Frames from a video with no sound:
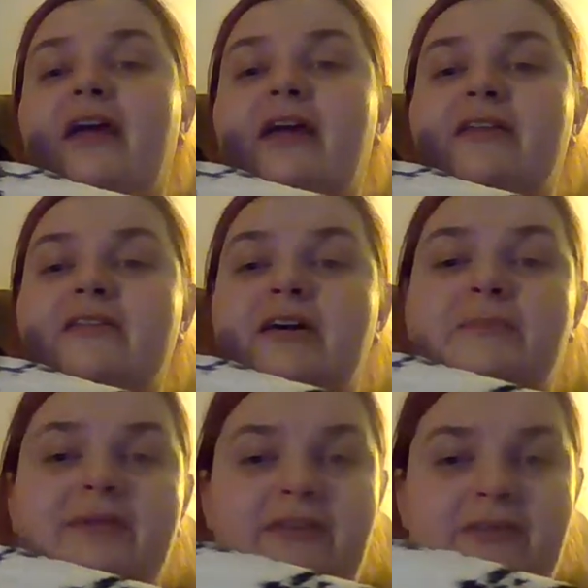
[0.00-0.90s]
and uh,
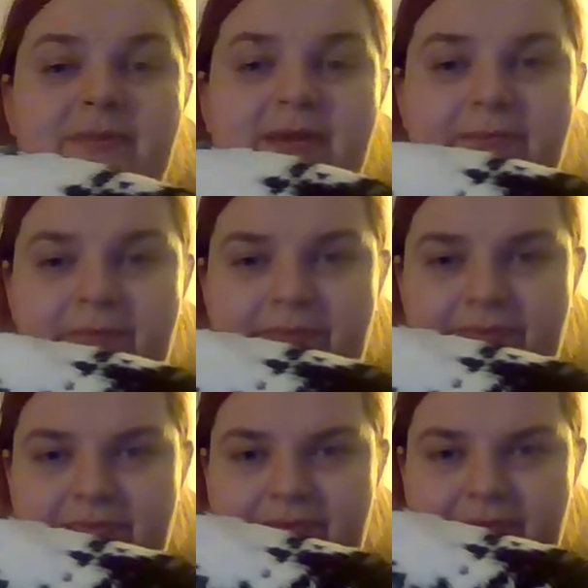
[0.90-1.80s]
blessed be.
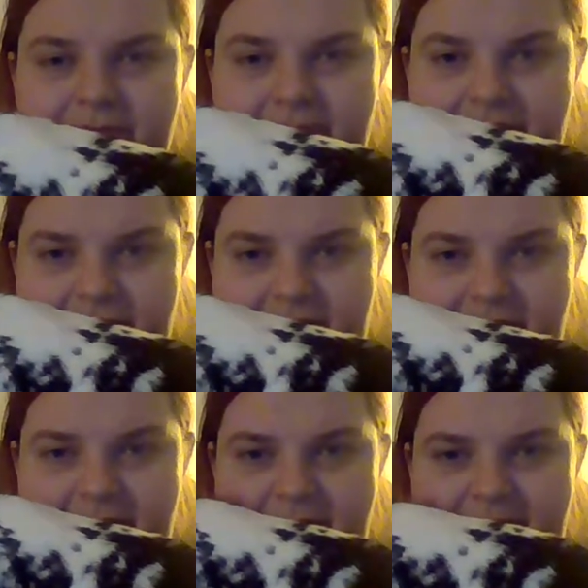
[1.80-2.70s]
bye
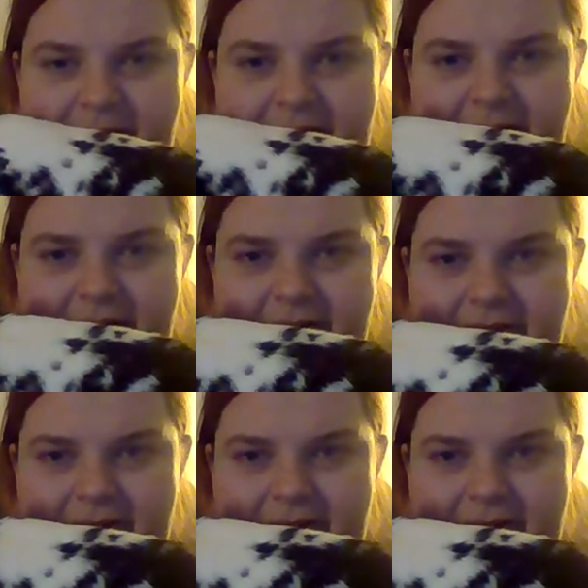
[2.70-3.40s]
bye, Bella.